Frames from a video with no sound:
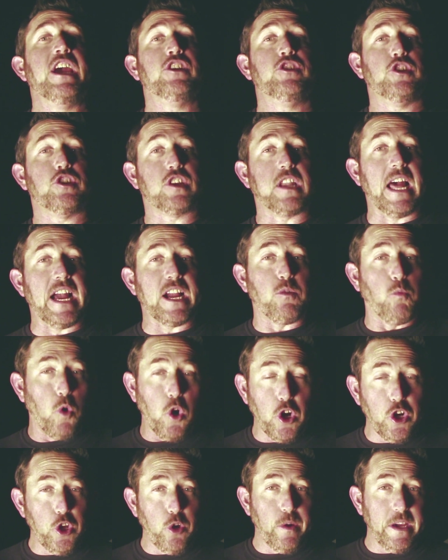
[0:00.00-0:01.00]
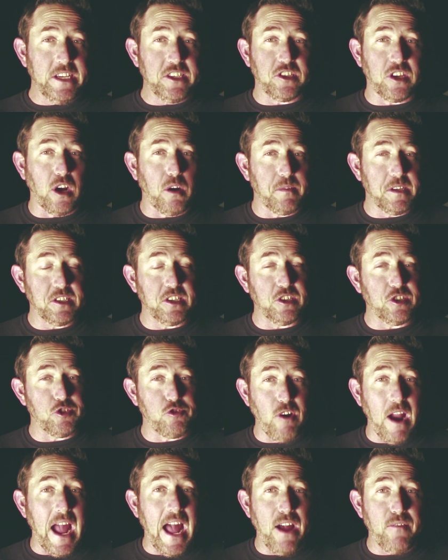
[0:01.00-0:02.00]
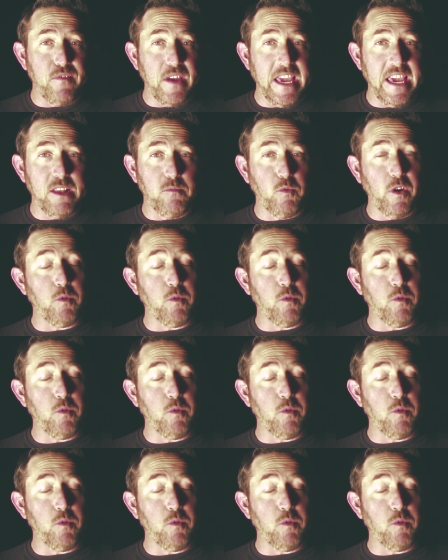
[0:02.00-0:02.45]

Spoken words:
Just like we're doing services drive-in,